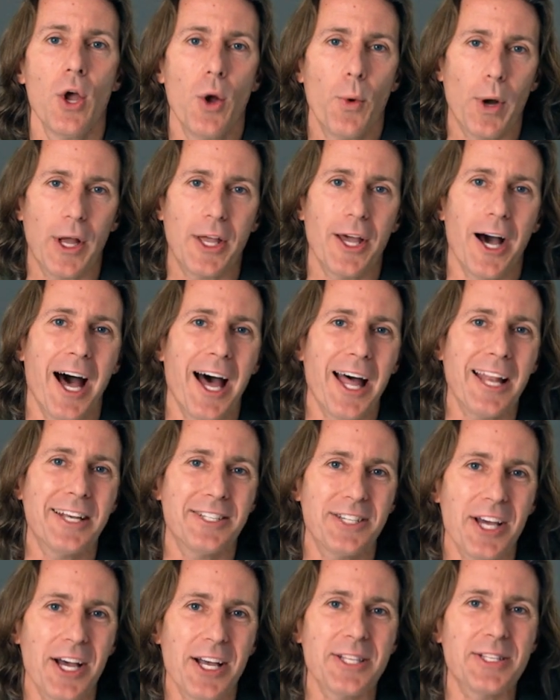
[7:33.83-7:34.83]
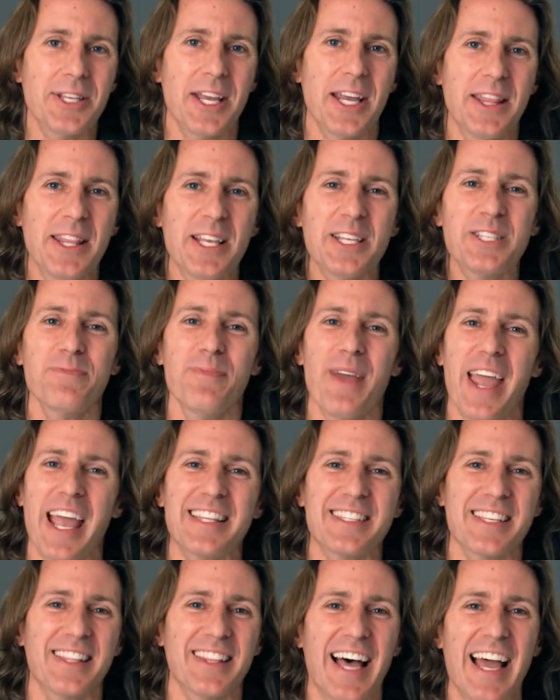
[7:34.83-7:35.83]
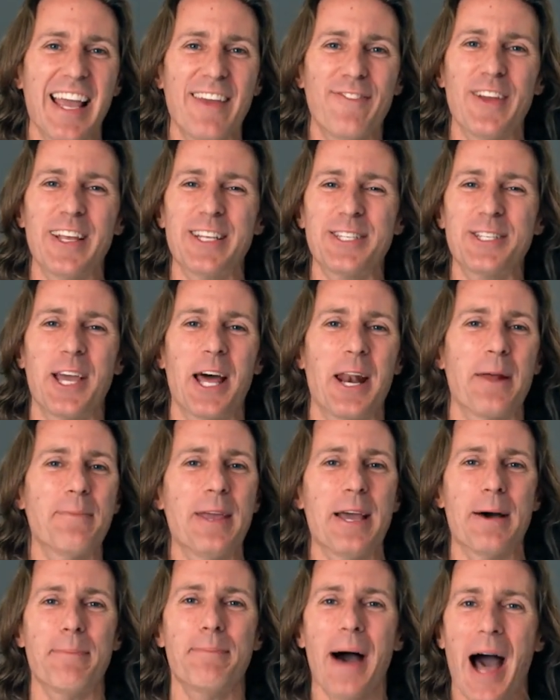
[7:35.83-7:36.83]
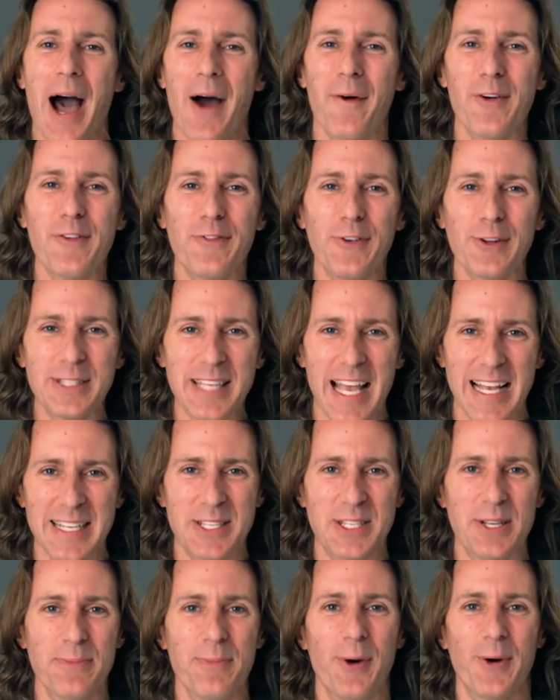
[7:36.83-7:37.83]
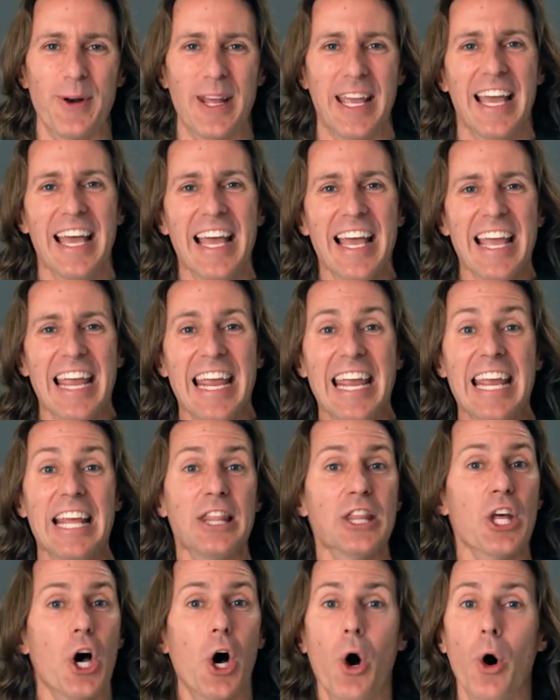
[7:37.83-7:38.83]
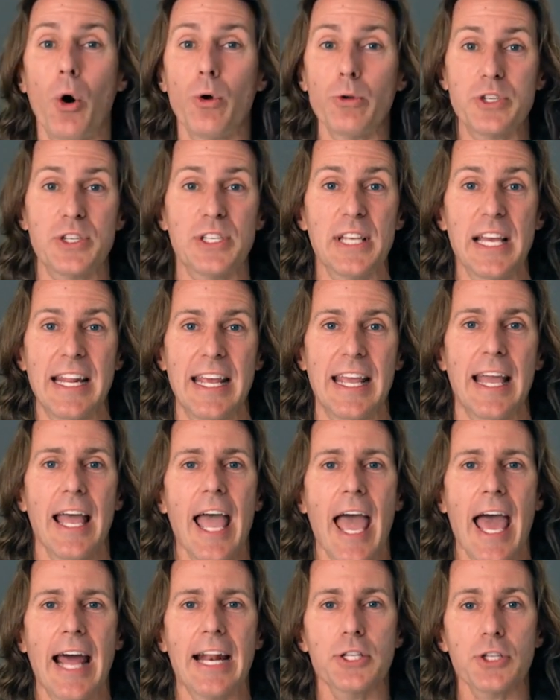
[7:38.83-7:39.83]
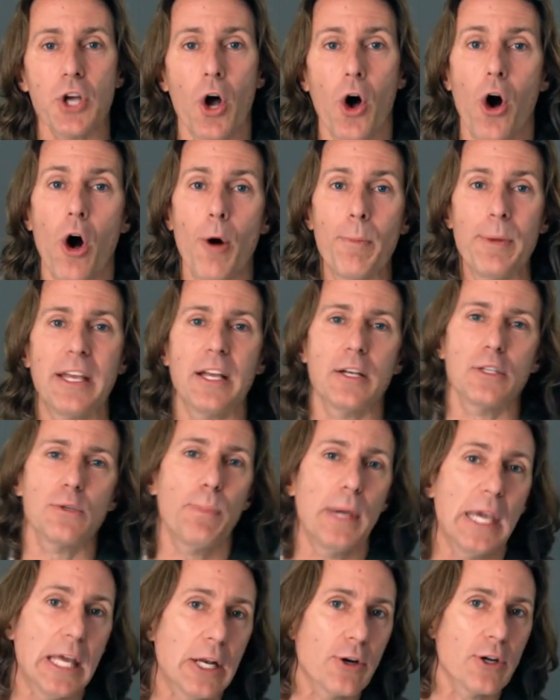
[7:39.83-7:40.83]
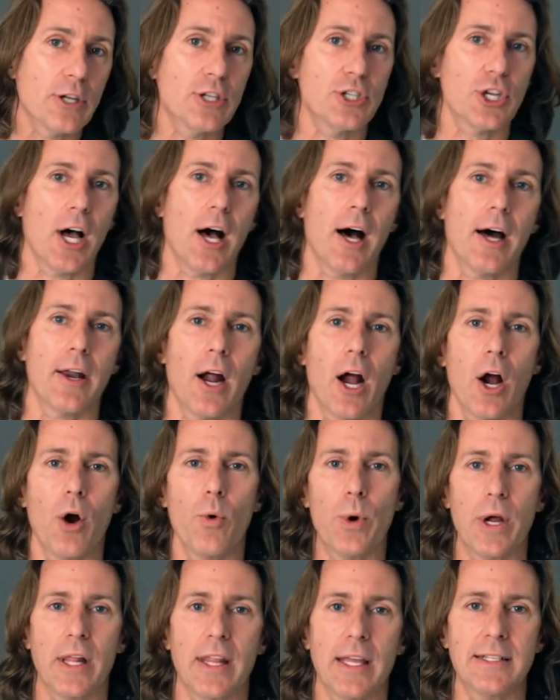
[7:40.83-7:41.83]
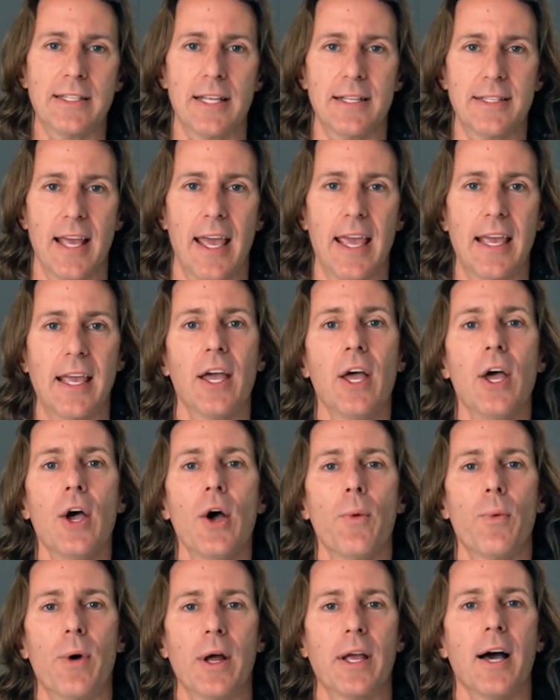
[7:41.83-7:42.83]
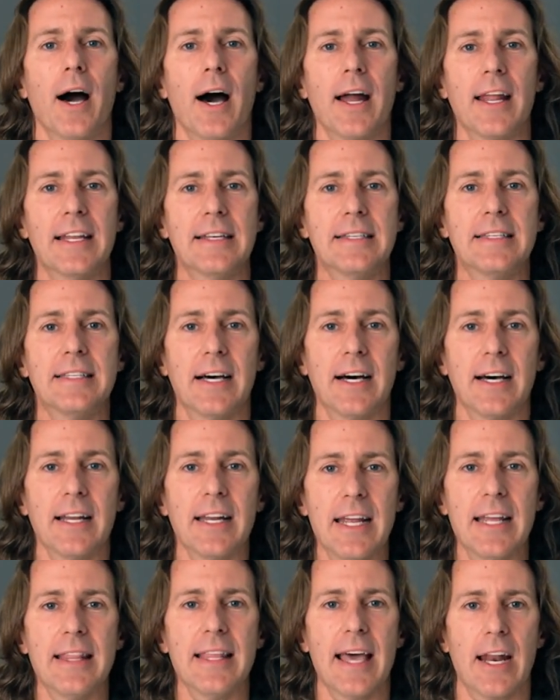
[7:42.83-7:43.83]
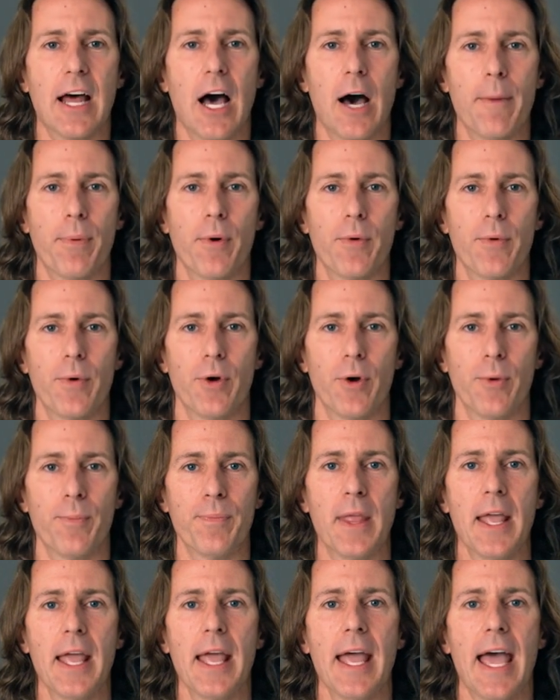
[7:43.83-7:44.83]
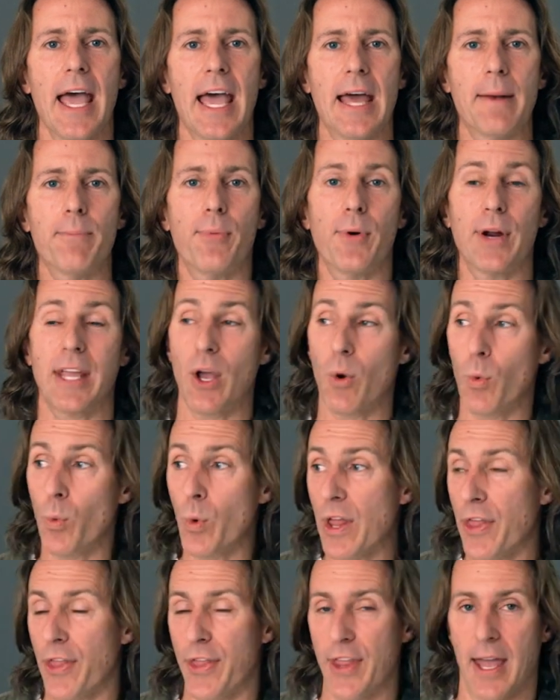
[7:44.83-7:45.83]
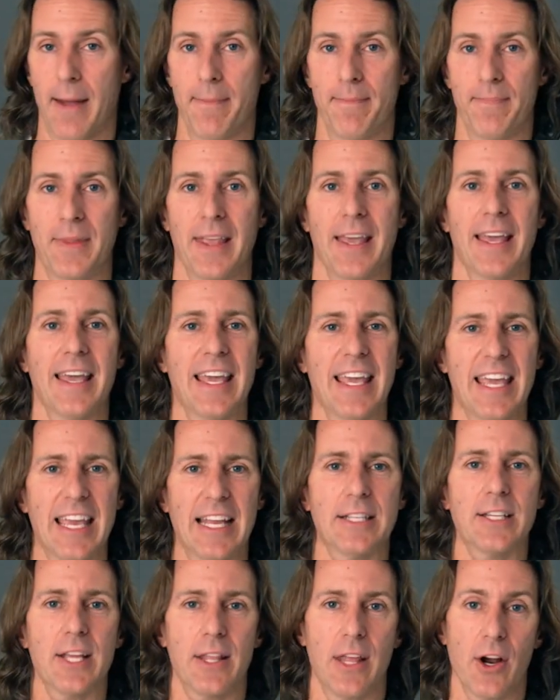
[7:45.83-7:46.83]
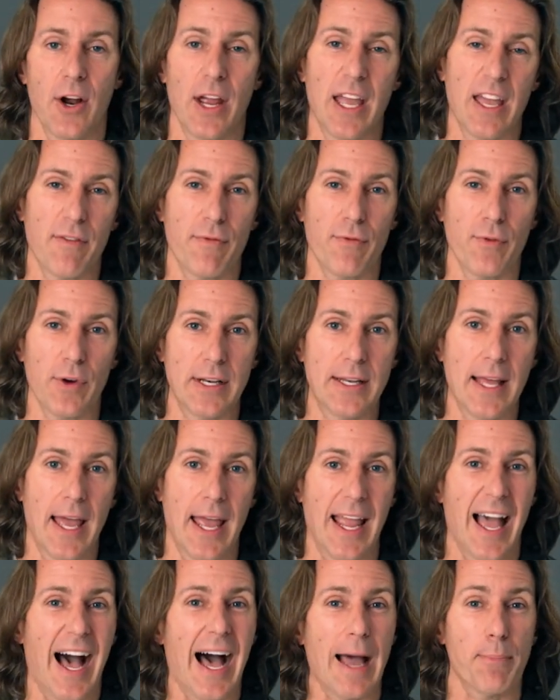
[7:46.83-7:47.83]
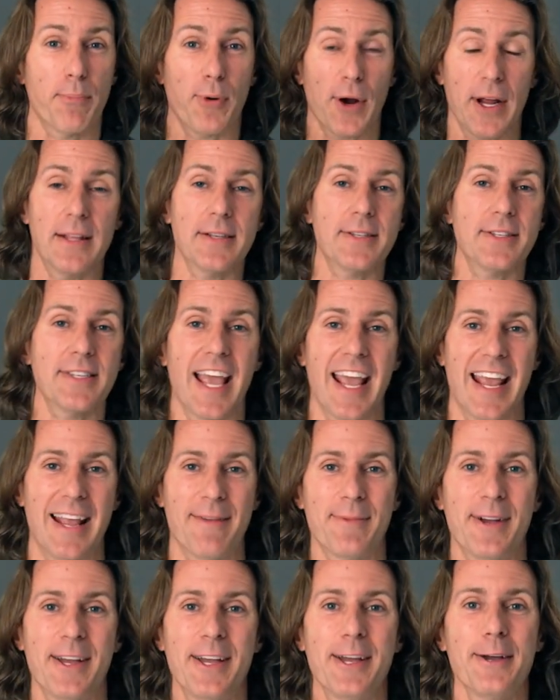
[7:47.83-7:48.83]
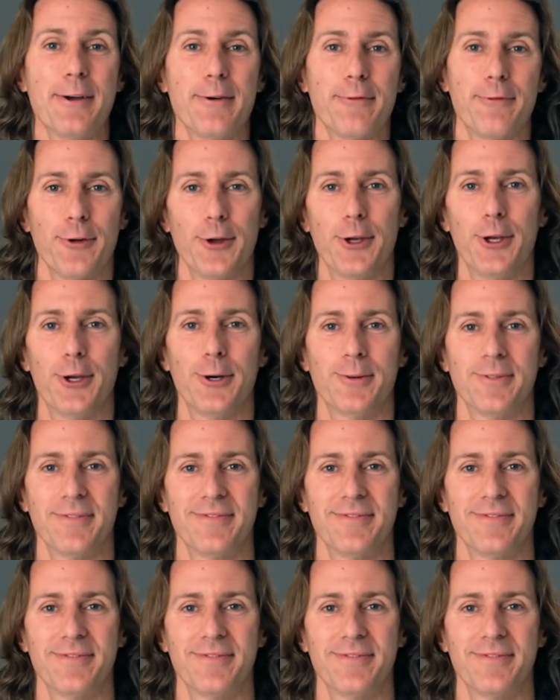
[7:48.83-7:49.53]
What God does in this man's life is going to be a powerful testimony in the whole city. And it's all because Peter and John are willing to take what God had done in that upper room and bring it with them into their everyday. I pray the same for you.